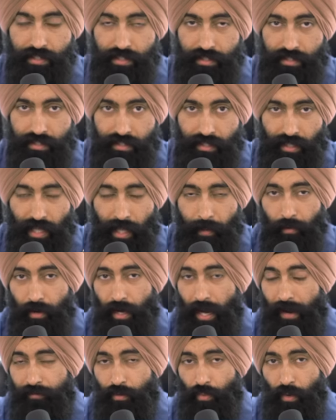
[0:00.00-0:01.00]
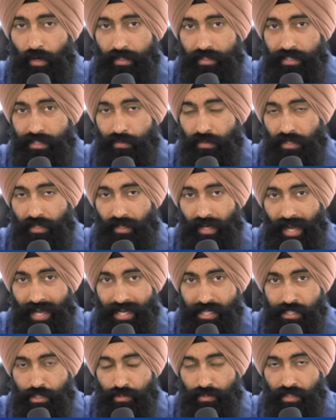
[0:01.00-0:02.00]
as a disclaimer, every one of these with an
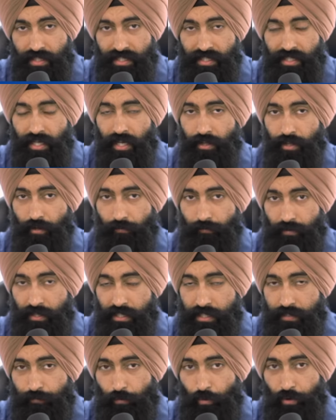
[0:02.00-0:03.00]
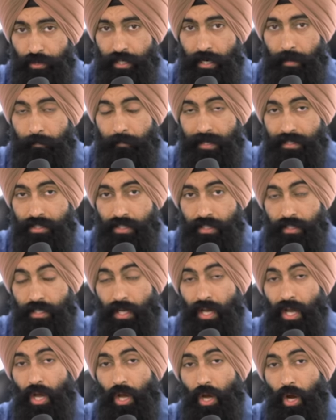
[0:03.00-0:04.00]
asterisk, the first four that I
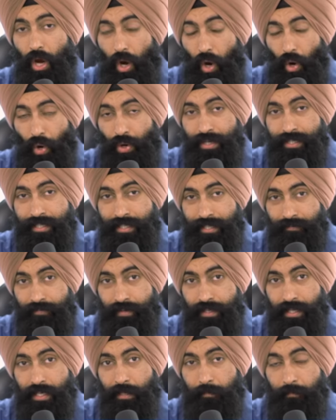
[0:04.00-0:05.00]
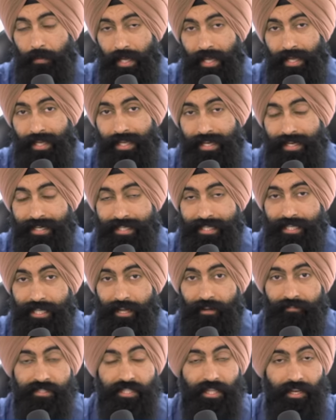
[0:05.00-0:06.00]
mentioned are dividend-paying E
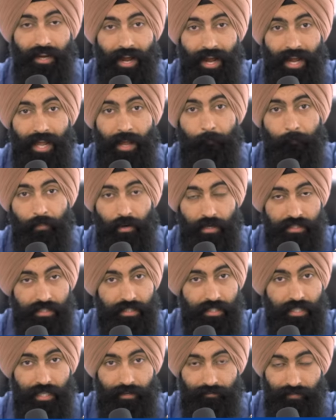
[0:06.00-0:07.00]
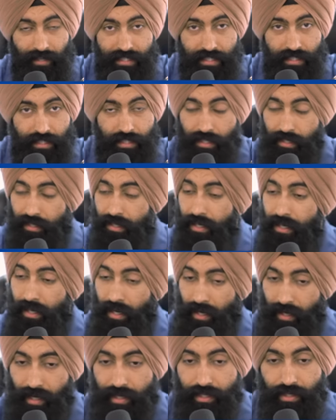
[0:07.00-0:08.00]
T Fs that I am personally invested in.
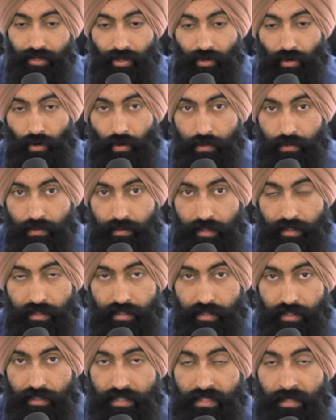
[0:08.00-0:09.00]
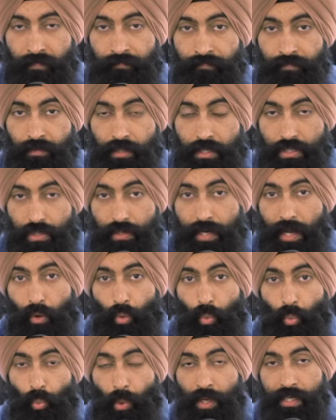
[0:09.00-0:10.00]
Again, do your own due diligence. So
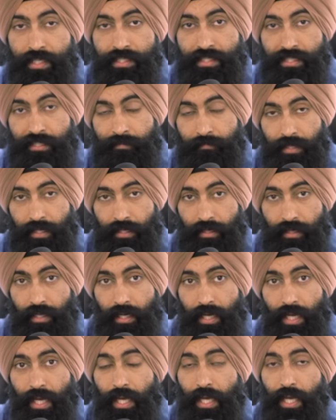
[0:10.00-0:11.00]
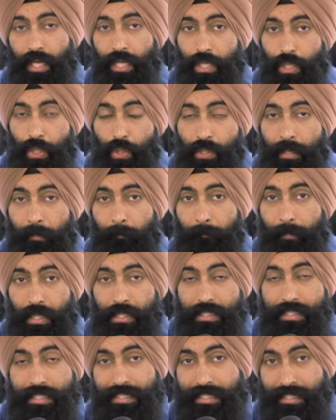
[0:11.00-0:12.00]
now, what does this mean? You can
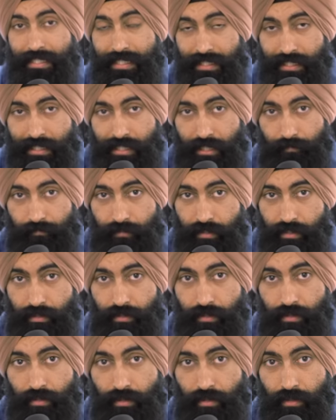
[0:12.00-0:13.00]
build systems